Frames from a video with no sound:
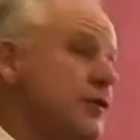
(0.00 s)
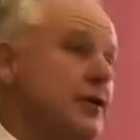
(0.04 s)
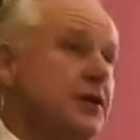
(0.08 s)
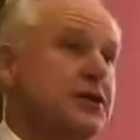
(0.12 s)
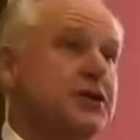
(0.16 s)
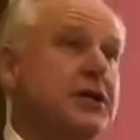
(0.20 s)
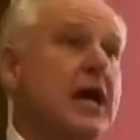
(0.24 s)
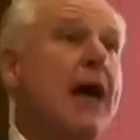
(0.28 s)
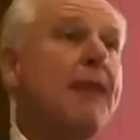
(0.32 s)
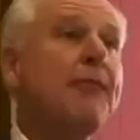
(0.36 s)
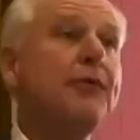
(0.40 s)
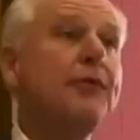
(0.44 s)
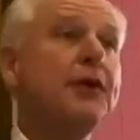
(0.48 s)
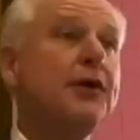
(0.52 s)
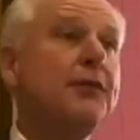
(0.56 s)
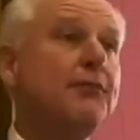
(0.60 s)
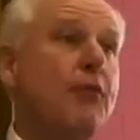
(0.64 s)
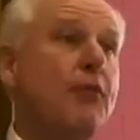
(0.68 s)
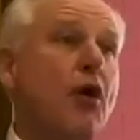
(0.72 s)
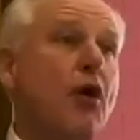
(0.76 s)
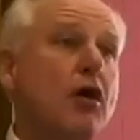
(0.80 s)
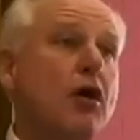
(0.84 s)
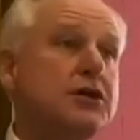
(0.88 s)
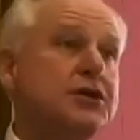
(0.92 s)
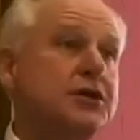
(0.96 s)
the chaplain at
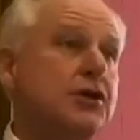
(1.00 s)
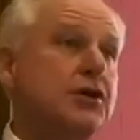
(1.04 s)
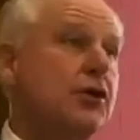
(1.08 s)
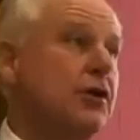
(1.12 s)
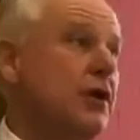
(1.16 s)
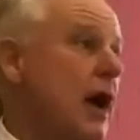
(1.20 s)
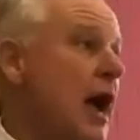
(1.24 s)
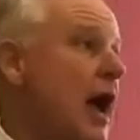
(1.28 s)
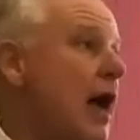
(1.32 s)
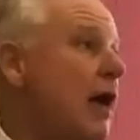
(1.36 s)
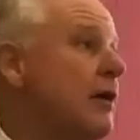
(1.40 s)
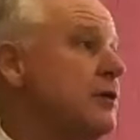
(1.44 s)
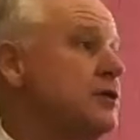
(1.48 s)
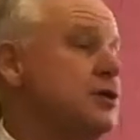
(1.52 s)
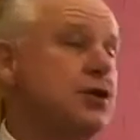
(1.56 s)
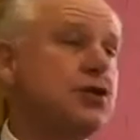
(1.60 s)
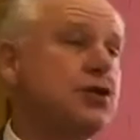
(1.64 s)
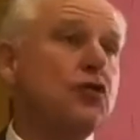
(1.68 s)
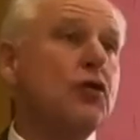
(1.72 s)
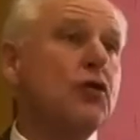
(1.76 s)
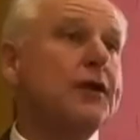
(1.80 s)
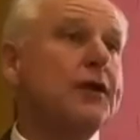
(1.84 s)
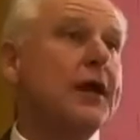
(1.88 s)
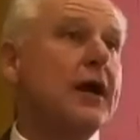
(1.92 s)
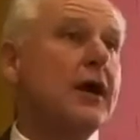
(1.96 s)
Morrisville College in
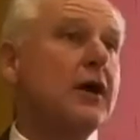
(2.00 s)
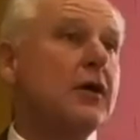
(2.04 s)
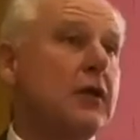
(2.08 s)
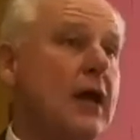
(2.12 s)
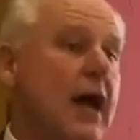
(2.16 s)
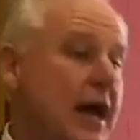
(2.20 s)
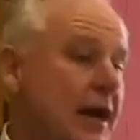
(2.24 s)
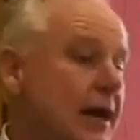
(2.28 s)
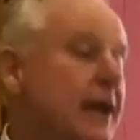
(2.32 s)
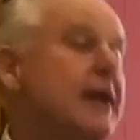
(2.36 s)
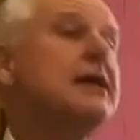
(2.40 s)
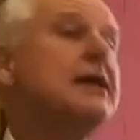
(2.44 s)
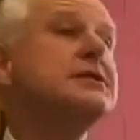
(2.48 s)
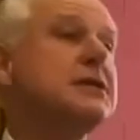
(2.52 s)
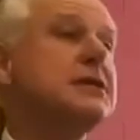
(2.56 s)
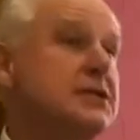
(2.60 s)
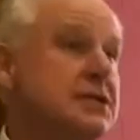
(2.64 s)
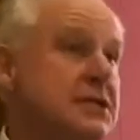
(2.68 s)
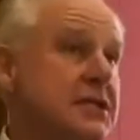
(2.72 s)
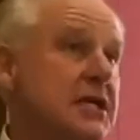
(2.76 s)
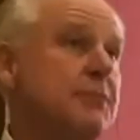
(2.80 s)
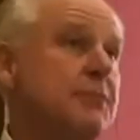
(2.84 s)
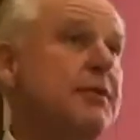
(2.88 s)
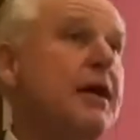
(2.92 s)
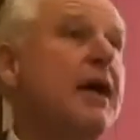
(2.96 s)
North Carolina is a
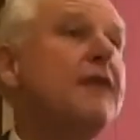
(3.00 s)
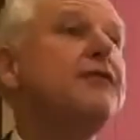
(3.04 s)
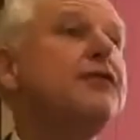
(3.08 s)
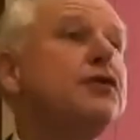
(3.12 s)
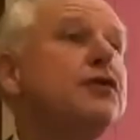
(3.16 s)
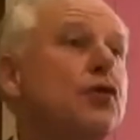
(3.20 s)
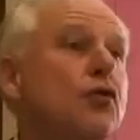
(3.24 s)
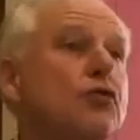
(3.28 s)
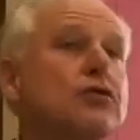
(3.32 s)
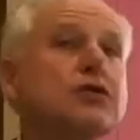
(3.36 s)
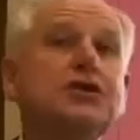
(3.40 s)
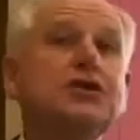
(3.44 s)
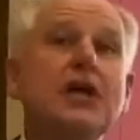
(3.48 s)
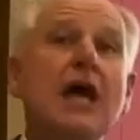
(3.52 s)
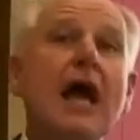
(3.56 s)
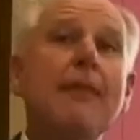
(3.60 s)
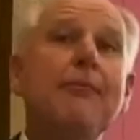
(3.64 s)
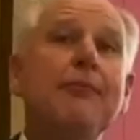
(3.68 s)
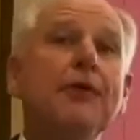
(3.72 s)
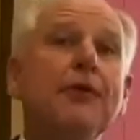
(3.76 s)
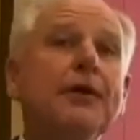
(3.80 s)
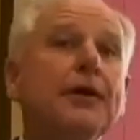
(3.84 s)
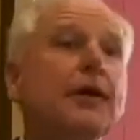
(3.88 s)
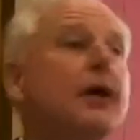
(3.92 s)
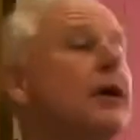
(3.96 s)
CBF endorsed
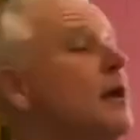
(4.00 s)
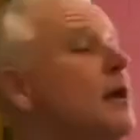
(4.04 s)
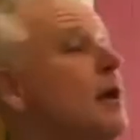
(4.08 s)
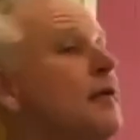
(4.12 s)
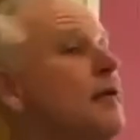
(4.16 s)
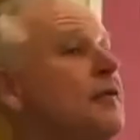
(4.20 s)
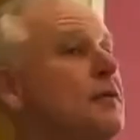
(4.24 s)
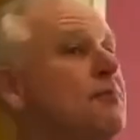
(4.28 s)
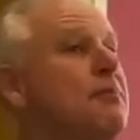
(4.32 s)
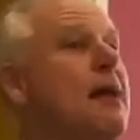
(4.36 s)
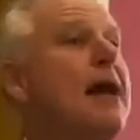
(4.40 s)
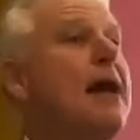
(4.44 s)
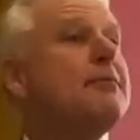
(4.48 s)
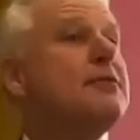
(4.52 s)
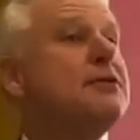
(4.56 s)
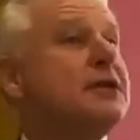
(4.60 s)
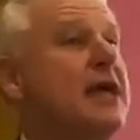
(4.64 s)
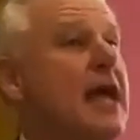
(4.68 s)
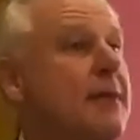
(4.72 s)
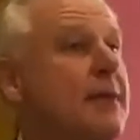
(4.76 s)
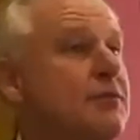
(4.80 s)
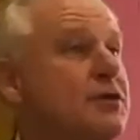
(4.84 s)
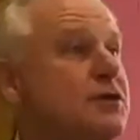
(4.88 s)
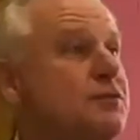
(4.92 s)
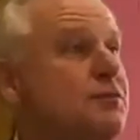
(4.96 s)
chaplain. The
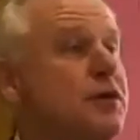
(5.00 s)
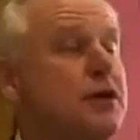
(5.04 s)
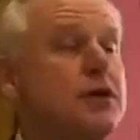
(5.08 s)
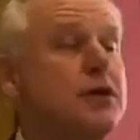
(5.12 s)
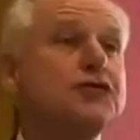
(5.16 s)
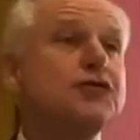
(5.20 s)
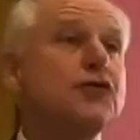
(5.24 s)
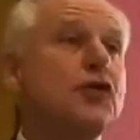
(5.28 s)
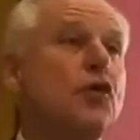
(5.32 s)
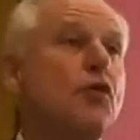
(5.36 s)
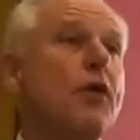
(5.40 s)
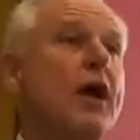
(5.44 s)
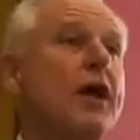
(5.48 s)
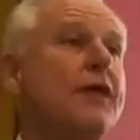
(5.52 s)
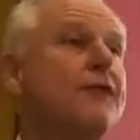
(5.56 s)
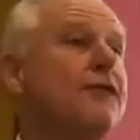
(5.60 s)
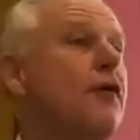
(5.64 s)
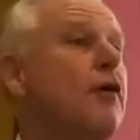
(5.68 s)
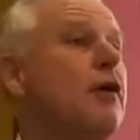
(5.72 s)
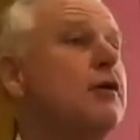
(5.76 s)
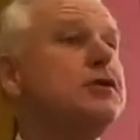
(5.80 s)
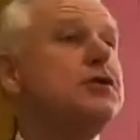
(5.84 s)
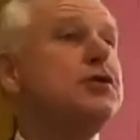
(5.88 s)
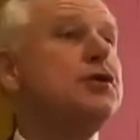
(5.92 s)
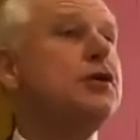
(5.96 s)
Baptist campus minister at Wake
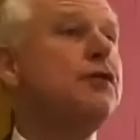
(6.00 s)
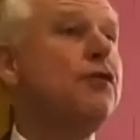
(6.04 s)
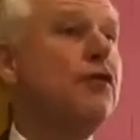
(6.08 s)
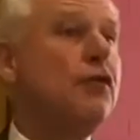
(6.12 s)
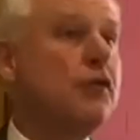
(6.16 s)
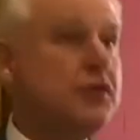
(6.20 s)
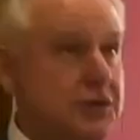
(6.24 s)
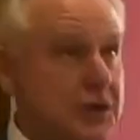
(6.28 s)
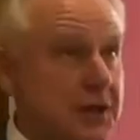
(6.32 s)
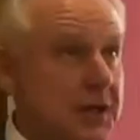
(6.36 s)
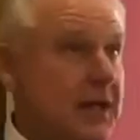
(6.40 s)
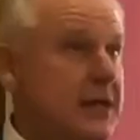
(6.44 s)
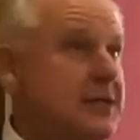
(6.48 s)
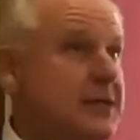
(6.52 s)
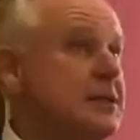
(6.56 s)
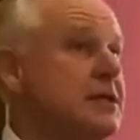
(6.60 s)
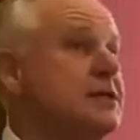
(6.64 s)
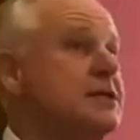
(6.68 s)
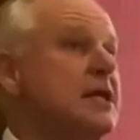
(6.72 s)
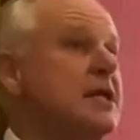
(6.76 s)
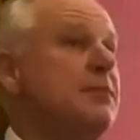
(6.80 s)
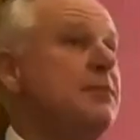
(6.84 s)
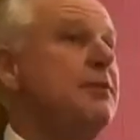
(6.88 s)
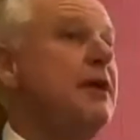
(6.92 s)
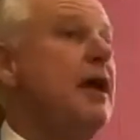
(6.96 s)
Forest University is
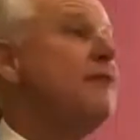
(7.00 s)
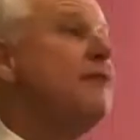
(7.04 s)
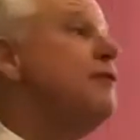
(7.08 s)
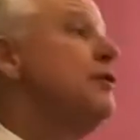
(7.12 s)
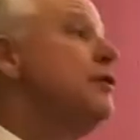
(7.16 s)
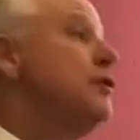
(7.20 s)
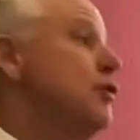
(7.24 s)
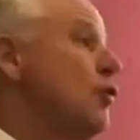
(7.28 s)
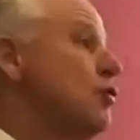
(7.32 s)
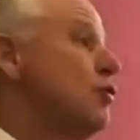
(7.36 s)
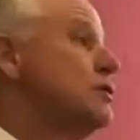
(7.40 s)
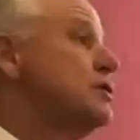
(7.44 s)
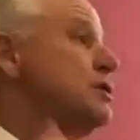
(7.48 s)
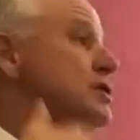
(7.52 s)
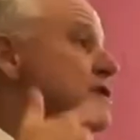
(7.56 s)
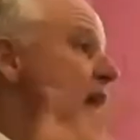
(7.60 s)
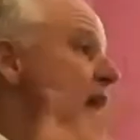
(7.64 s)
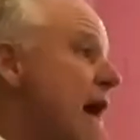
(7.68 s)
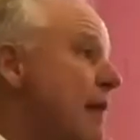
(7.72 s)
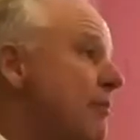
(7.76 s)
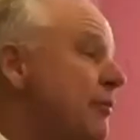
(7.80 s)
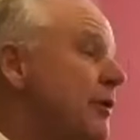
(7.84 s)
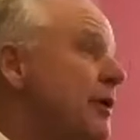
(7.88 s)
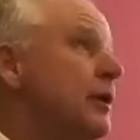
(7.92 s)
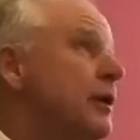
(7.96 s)
a CBF endorsed
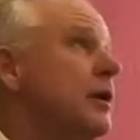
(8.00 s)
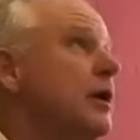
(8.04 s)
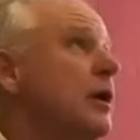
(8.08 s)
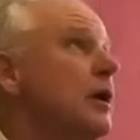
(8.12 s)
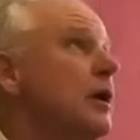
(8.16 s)
chaplain.